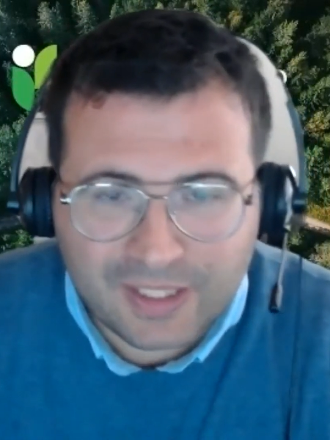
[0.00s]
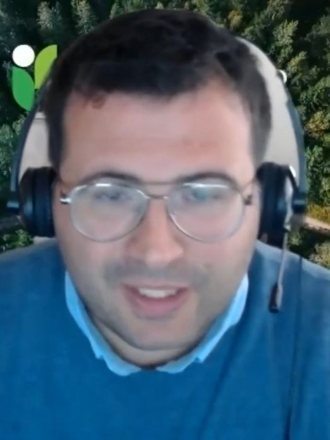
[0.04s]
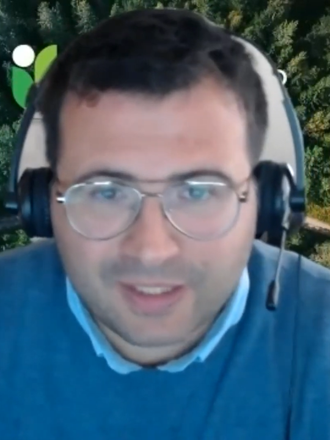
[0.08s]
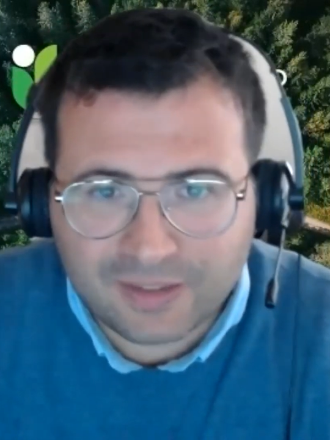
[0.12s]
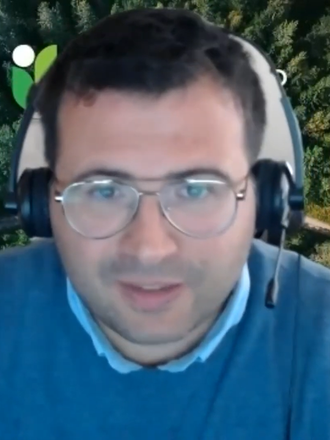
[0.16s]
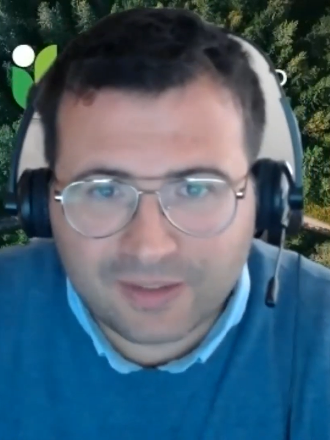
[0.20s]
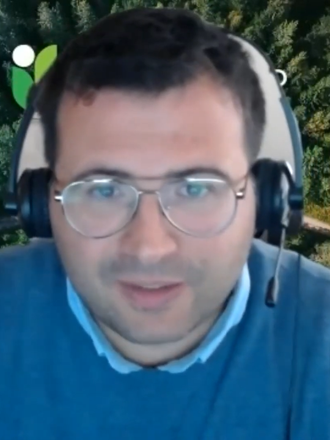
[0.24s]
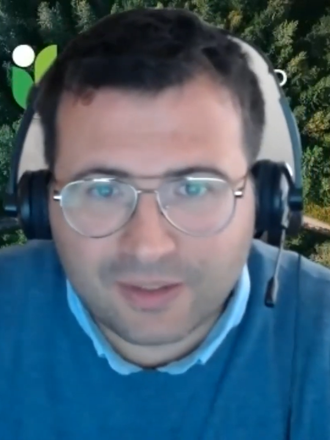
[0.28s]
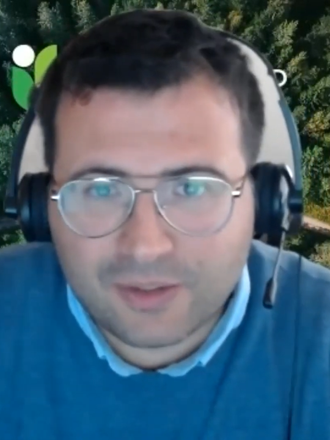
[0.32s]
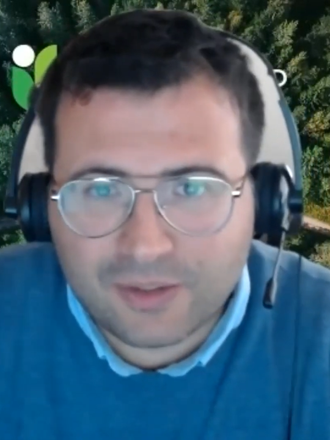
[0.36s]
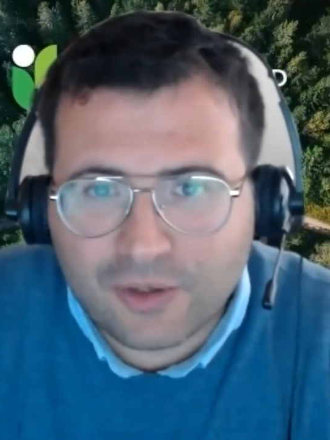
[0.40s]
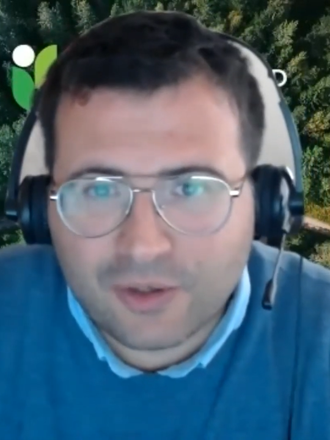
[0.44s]

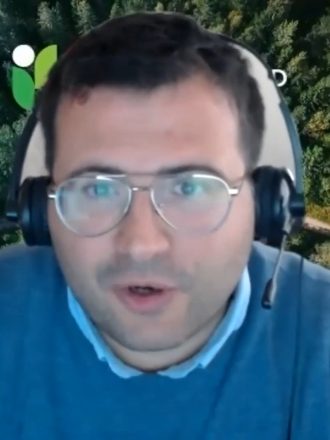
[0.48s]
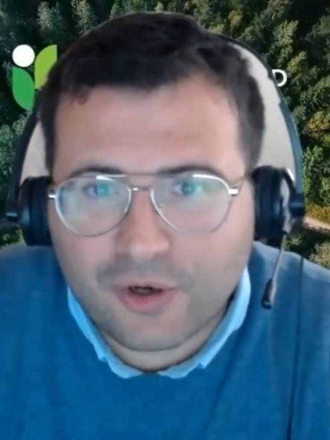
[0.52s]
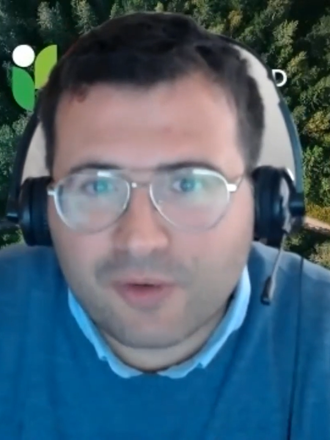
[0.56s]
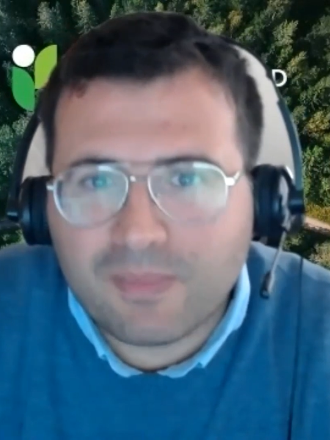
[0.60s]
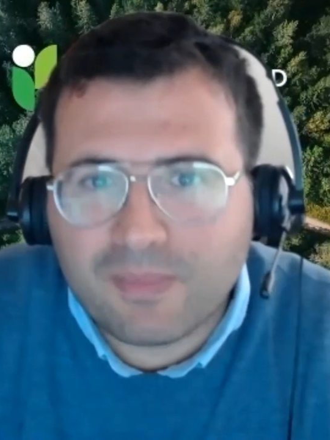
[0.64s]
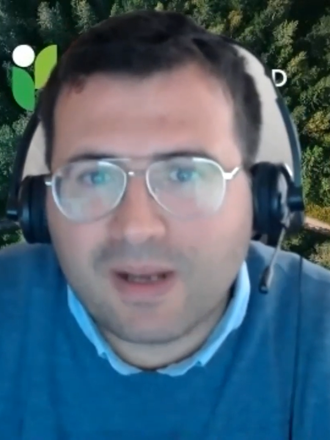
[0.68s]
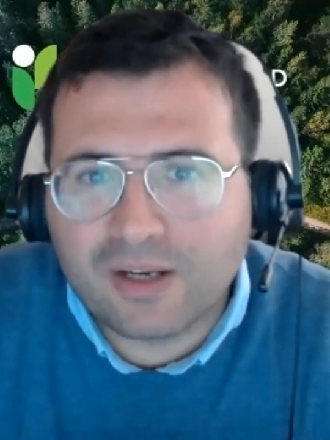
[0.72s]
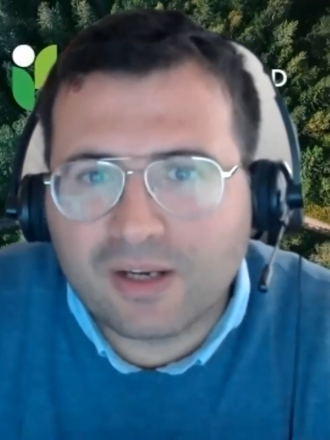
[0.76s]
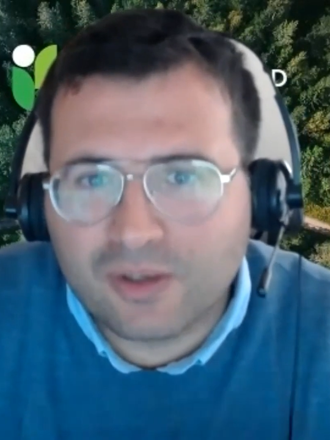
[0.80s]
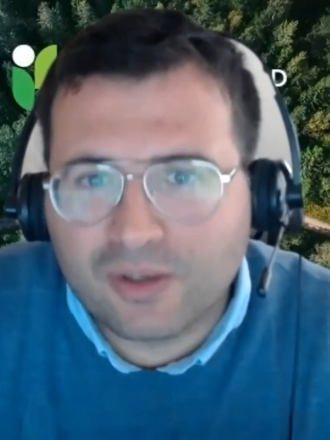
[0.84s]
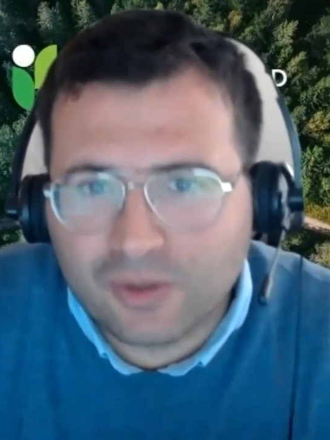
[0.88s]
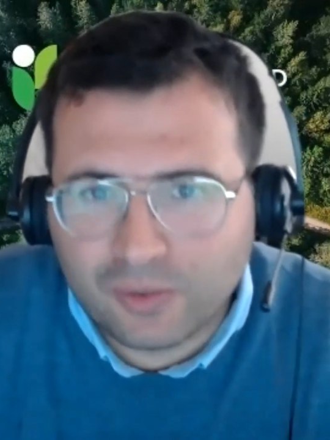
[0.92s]
the
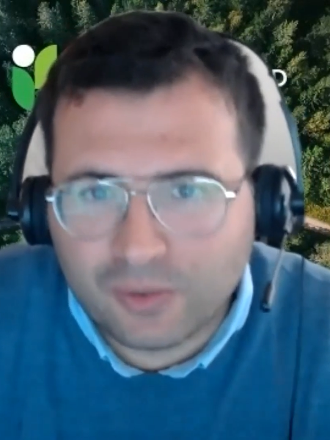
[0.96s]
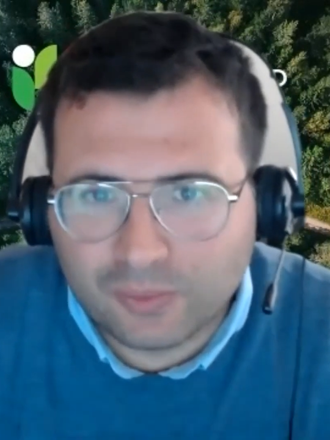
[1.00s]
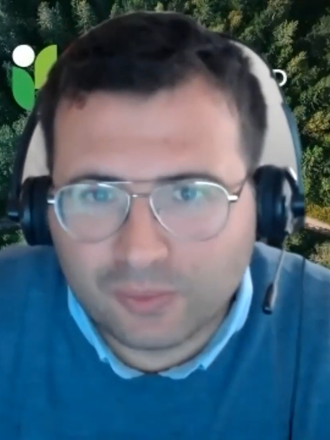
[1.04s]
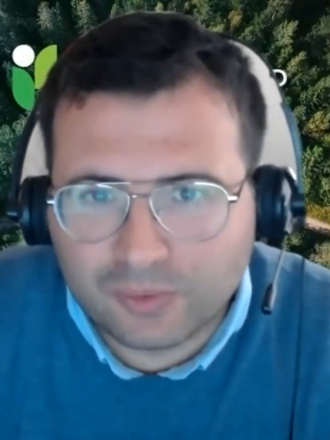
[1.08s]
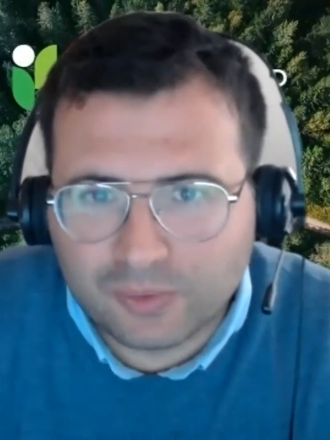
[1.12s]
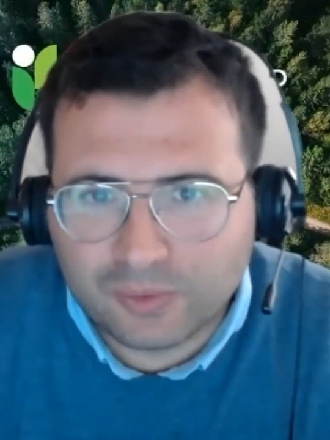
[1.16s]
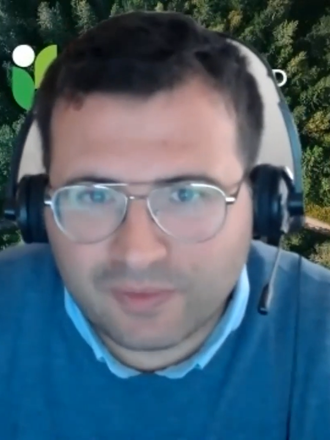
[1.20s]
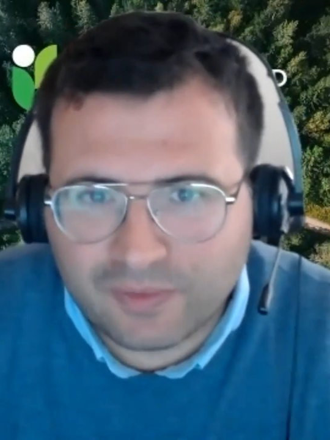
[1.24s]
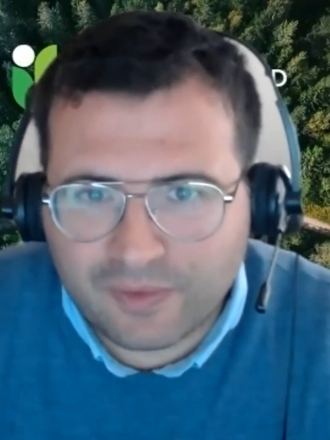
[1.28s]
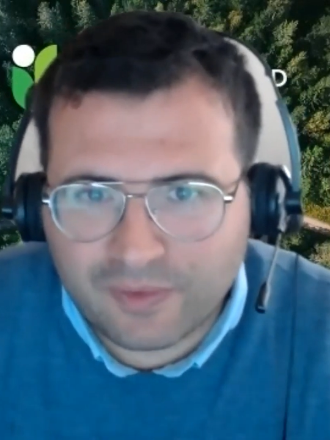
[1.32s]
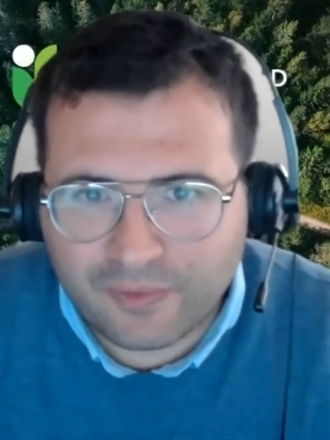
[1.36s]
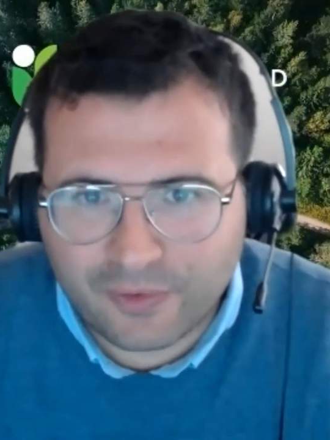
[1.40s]
normal growth
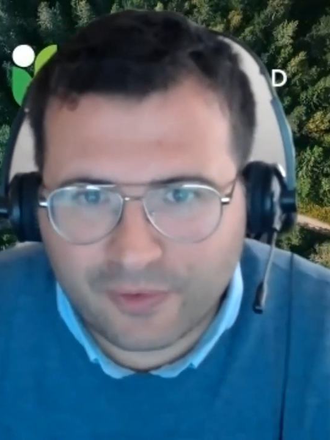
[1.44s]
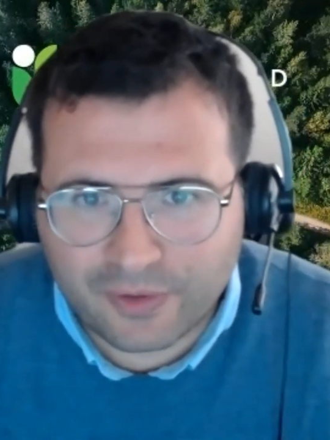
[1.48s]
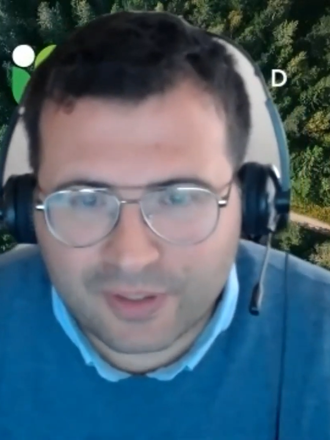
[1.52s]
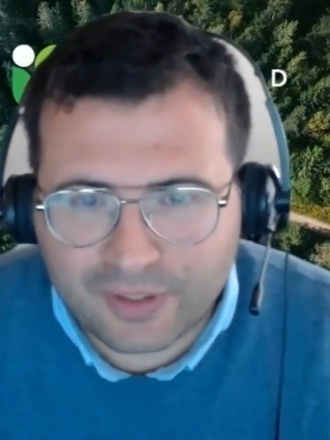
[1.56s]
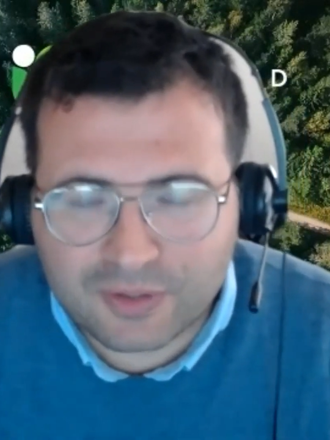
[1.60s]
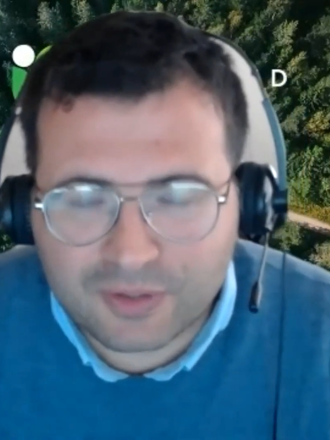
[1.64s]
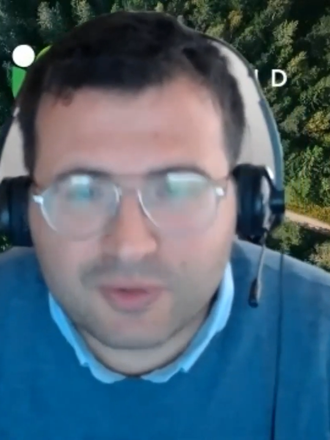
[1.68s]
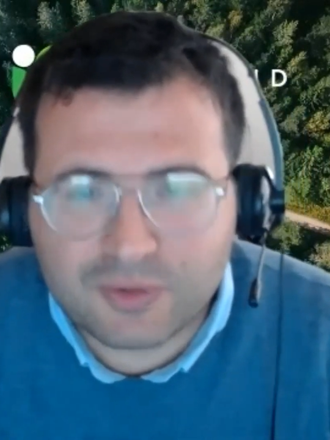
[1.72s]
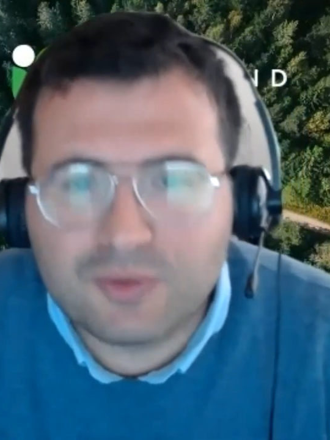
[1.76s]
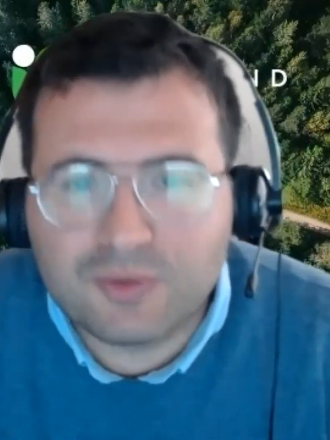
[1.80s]
of a forest,